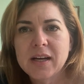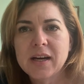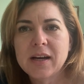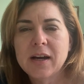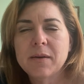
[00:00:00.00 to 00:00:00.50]

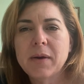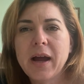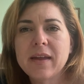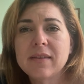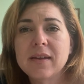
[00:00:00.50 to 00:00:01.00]
Um,
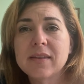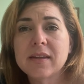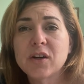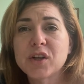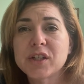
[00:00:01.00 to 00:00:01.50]
I think
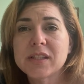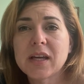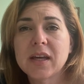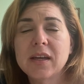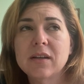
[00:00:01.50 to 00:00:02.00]
that her
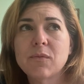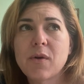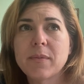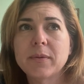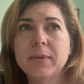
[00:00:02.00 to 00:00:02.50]
second
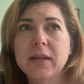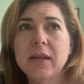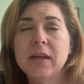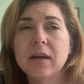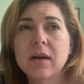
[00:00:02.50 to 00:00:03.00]

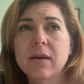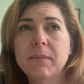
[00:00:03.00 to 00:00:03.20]
probably